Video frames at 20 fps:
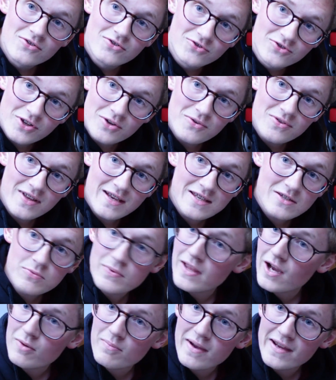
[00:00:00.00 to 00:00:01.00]
do this
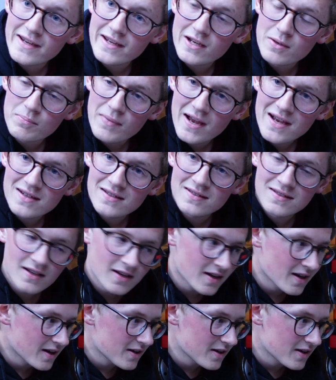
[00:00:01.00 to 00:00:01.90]
without making a mess.